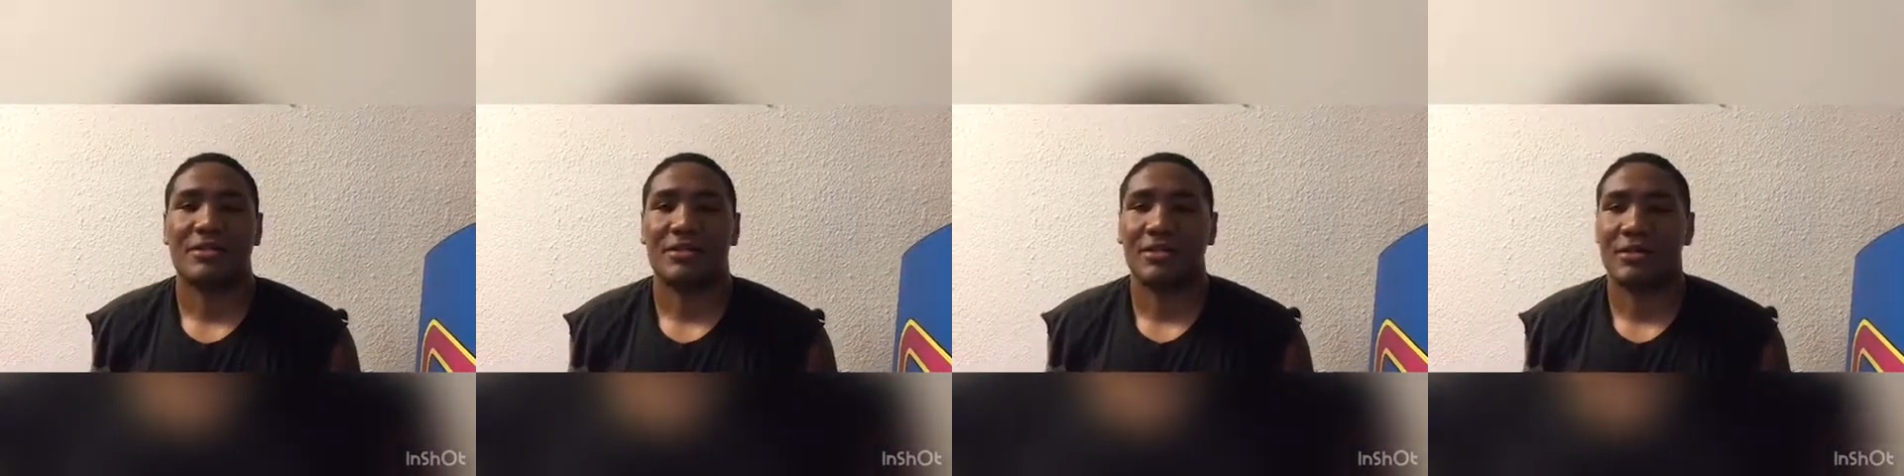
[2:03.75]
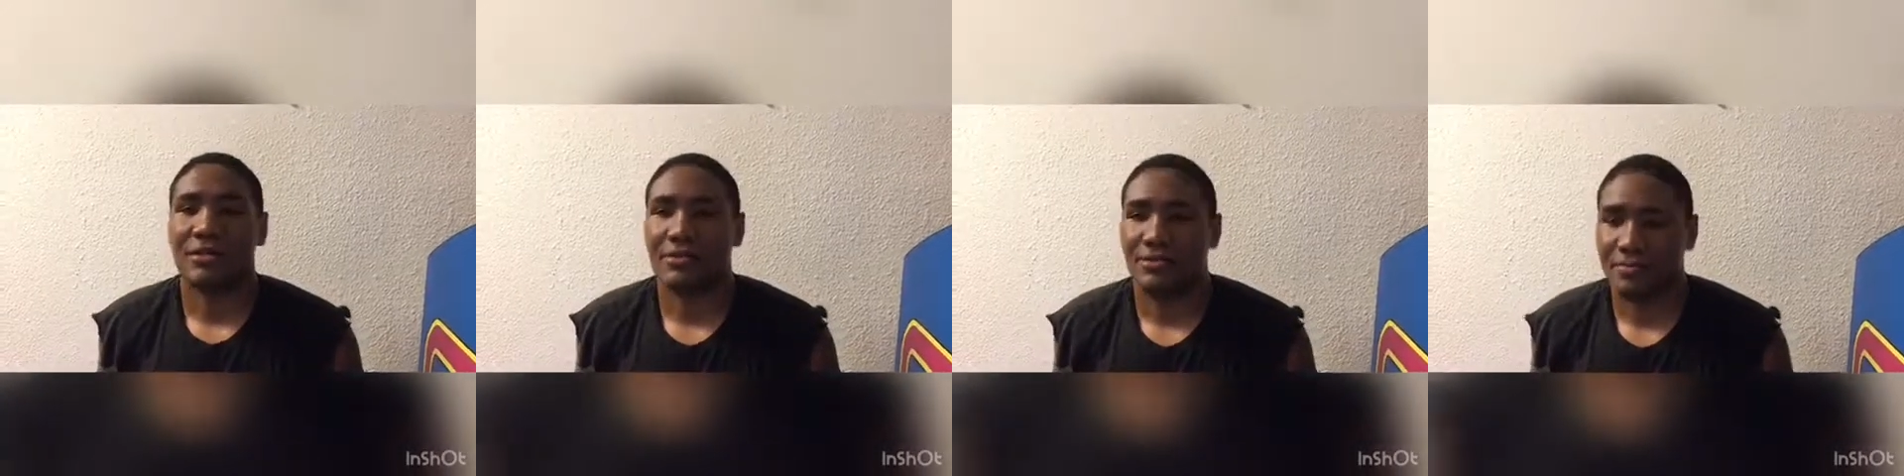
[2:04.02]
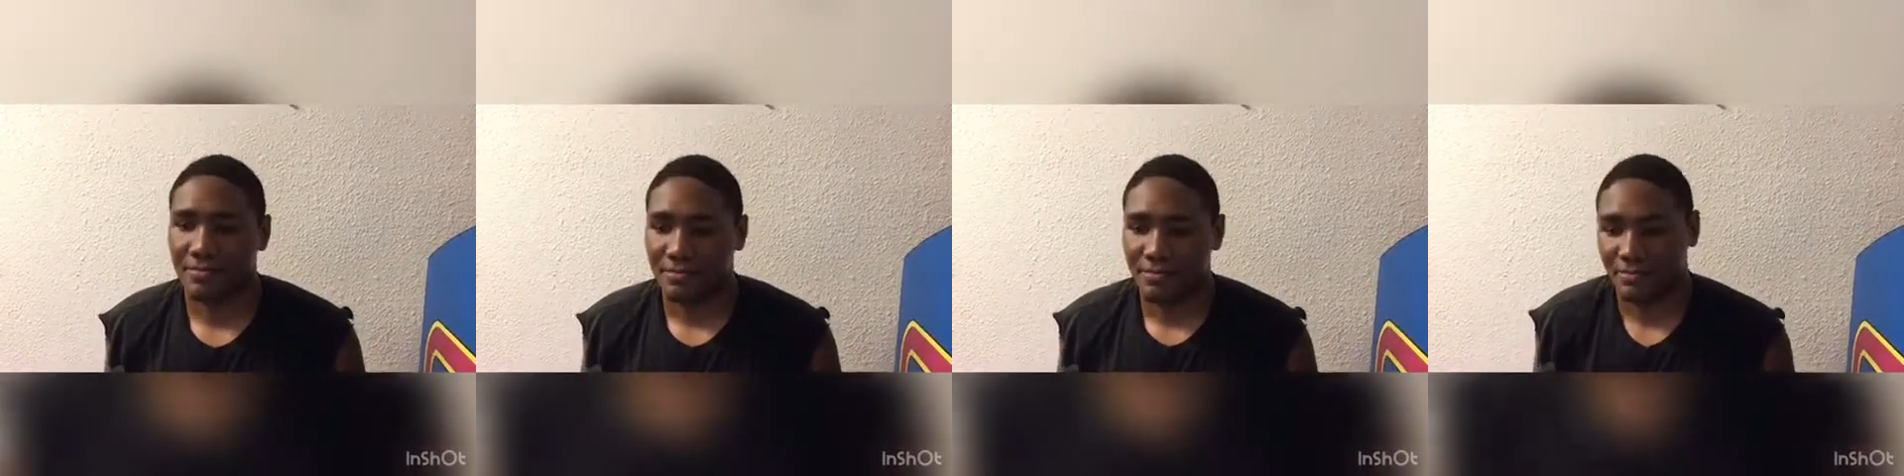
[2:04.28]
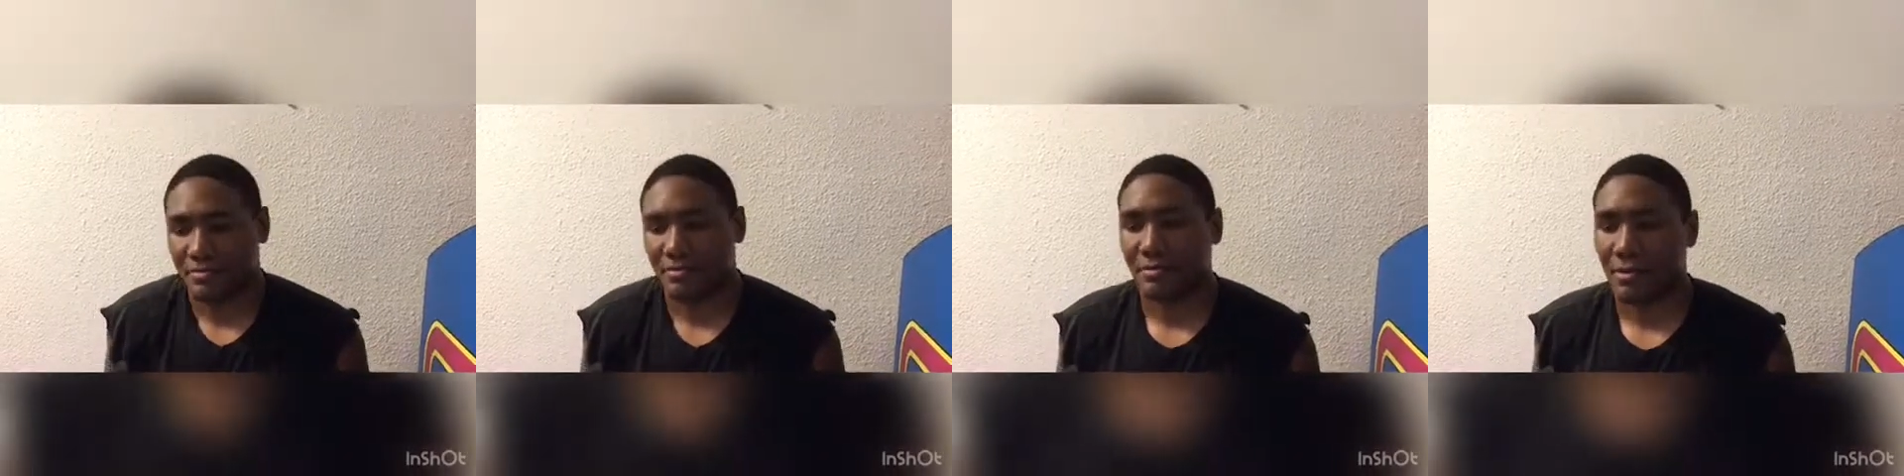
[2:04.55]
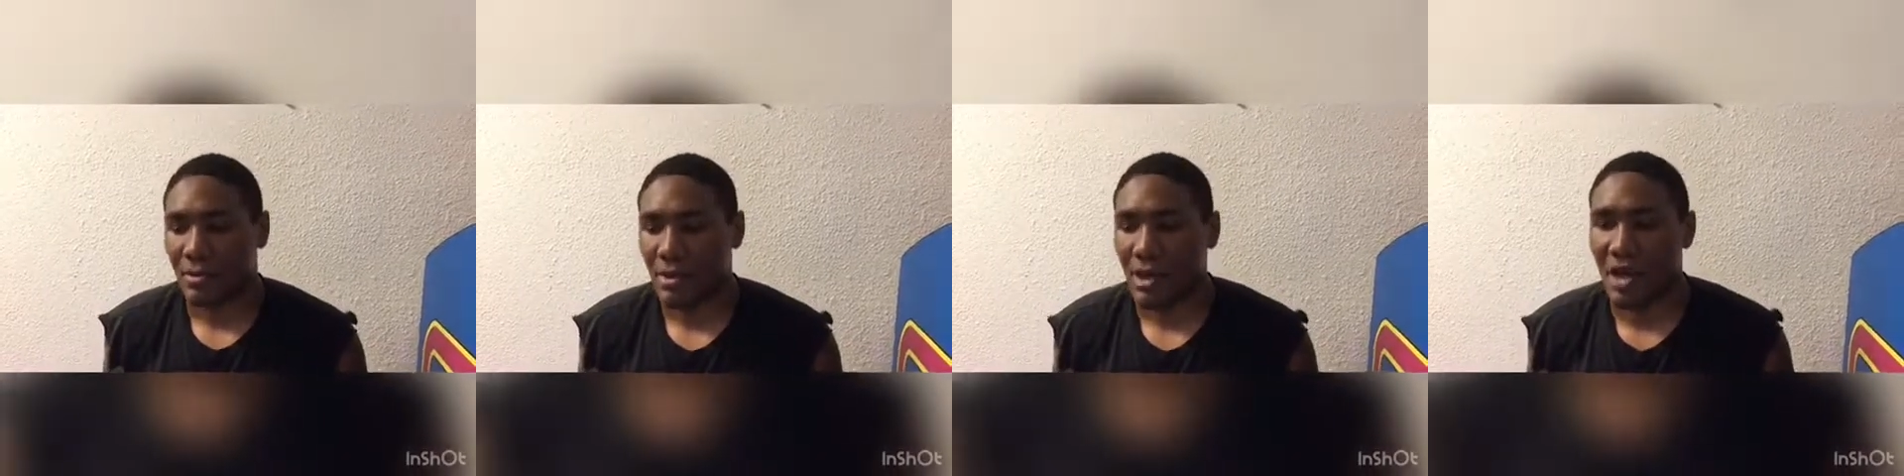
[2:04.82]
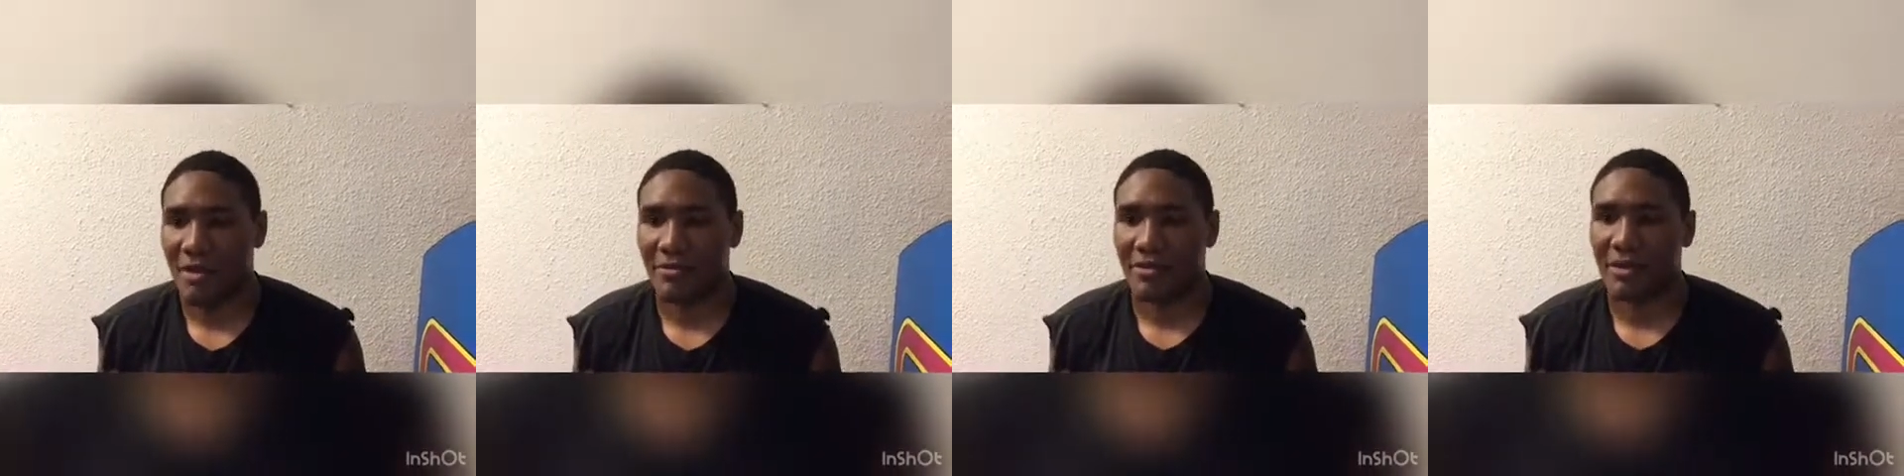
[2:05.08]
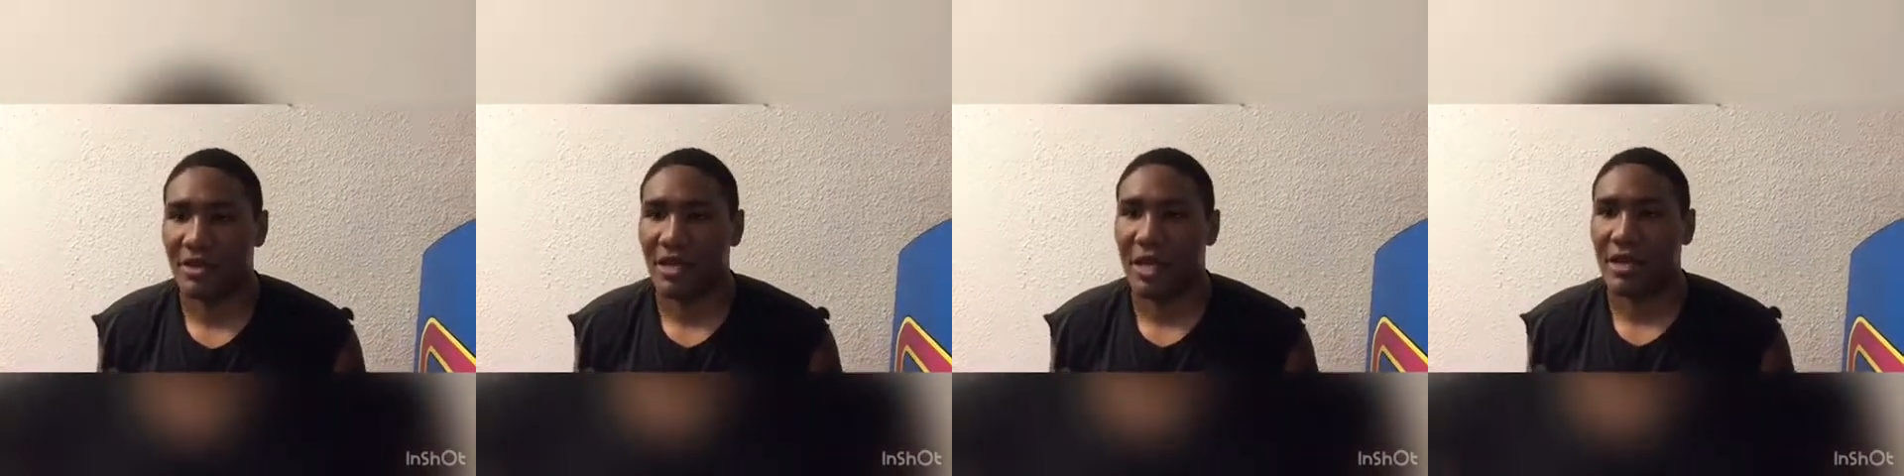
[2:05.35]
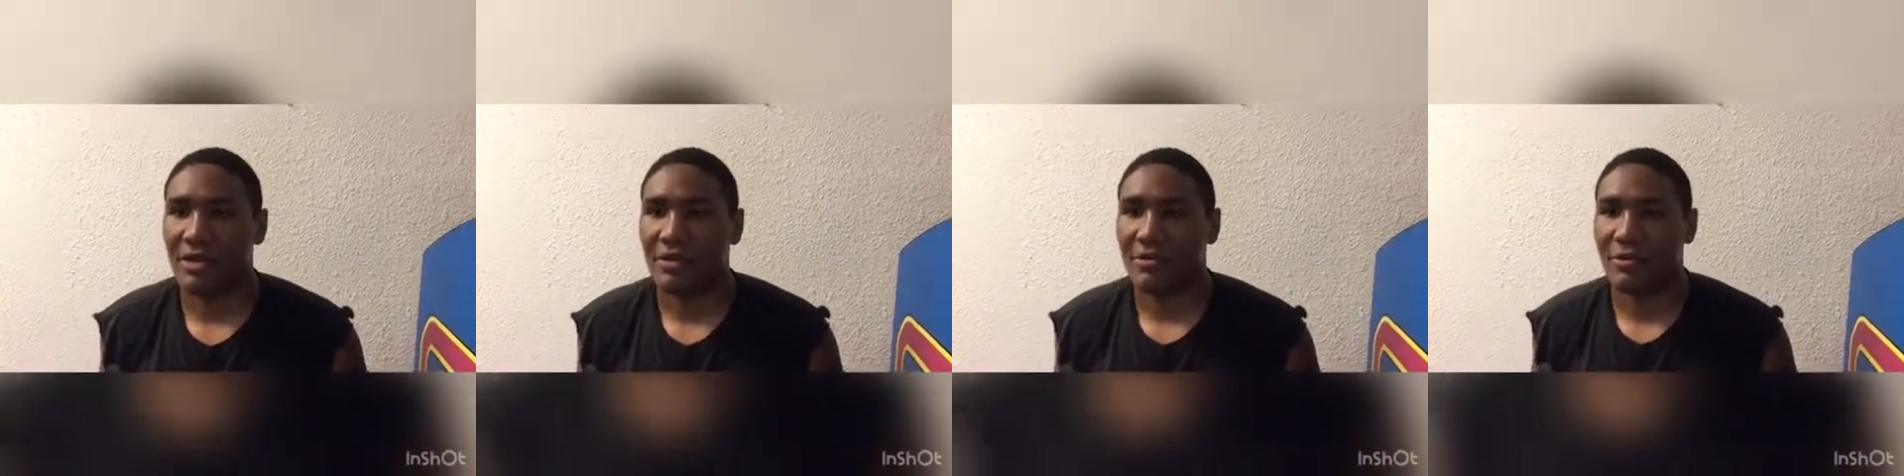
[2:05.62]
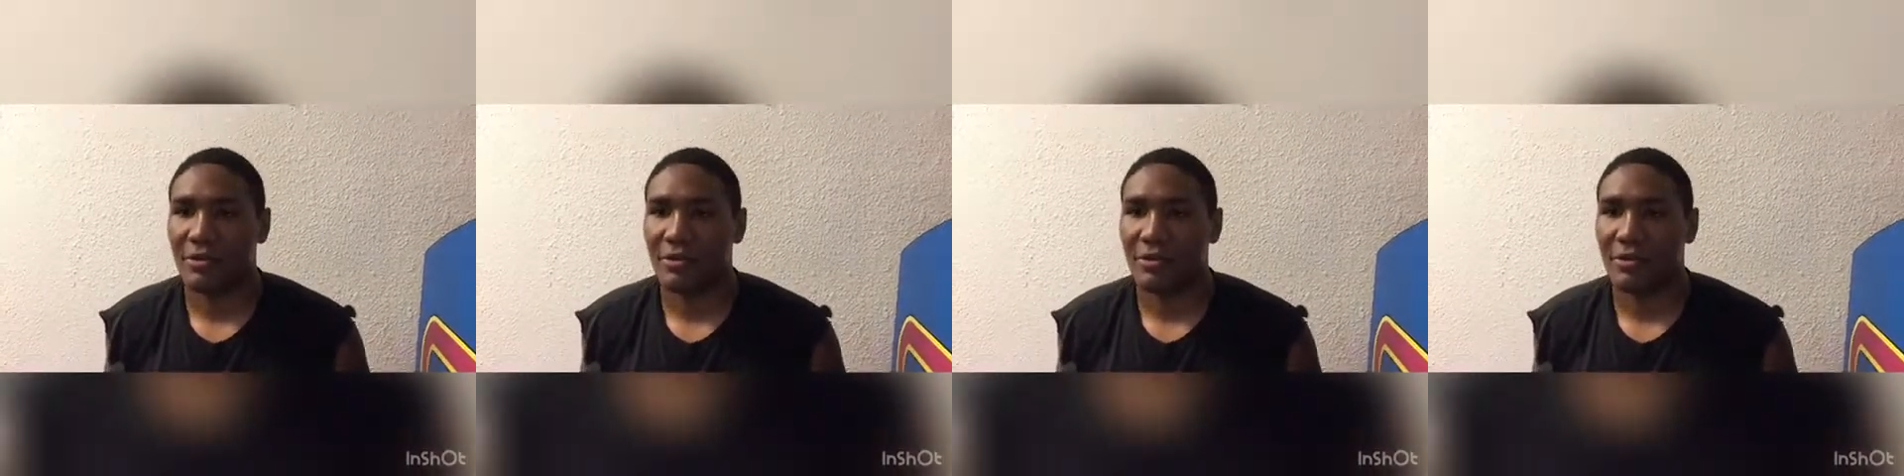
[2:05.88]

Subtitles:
So I feel like